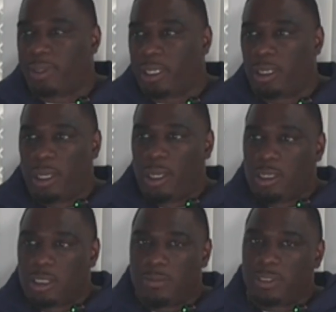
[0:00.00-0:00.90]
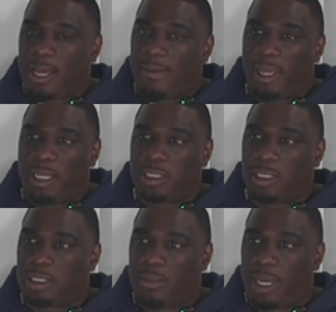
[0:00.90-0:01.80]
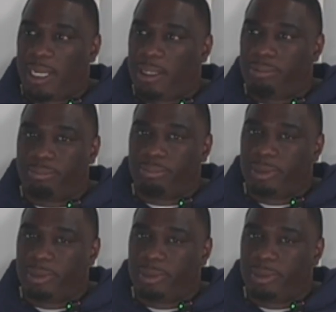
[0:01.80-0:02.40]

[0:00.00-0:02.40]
But sometimes, man, it's just somebody,